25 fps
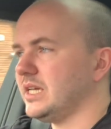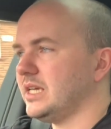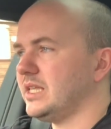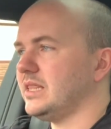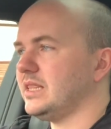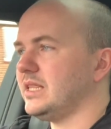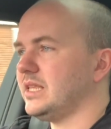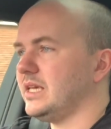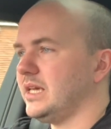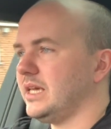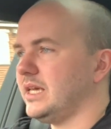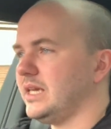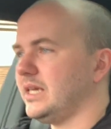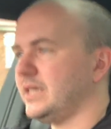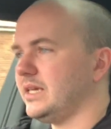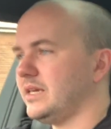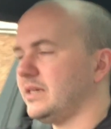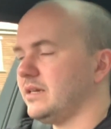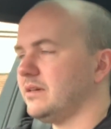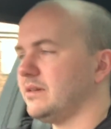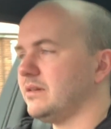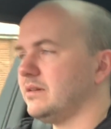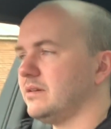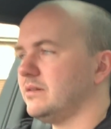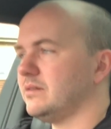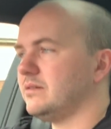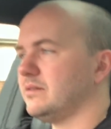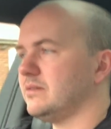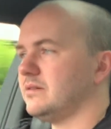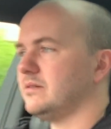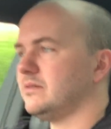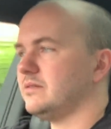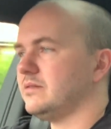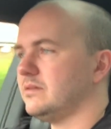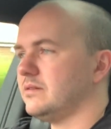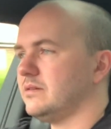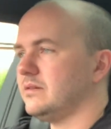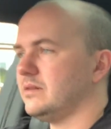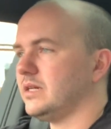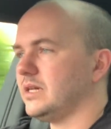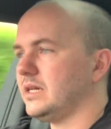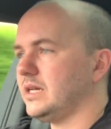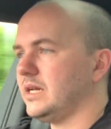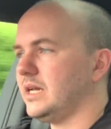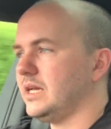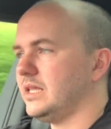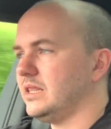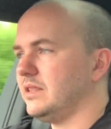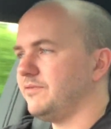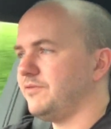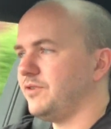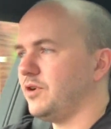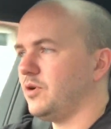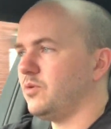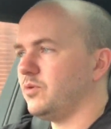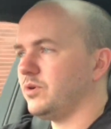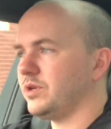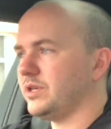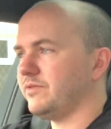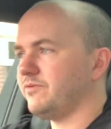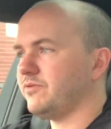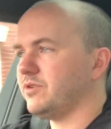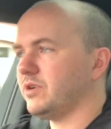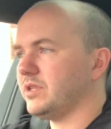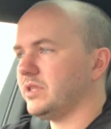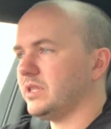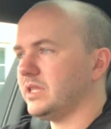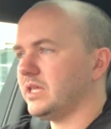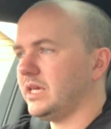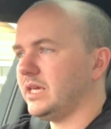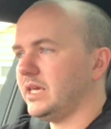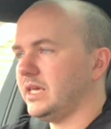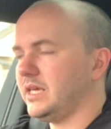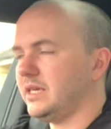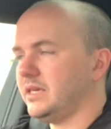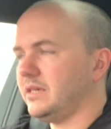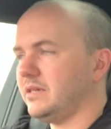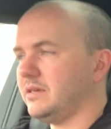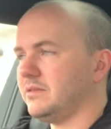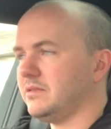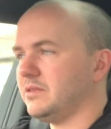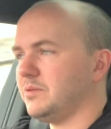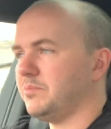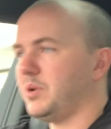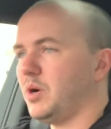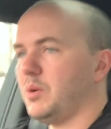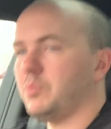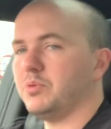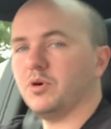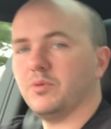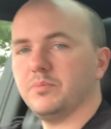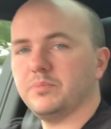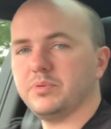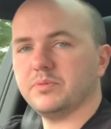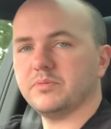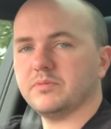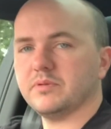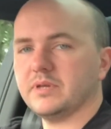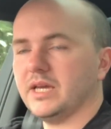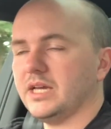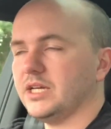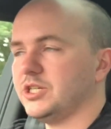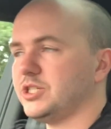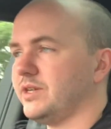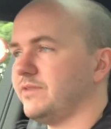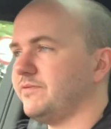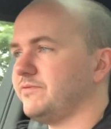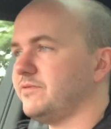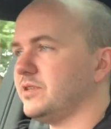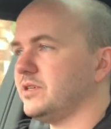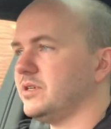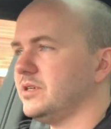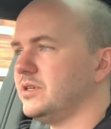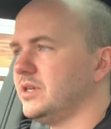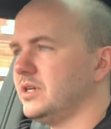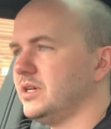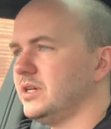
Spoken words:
in the Evoque you've got the pop-up gear shifter,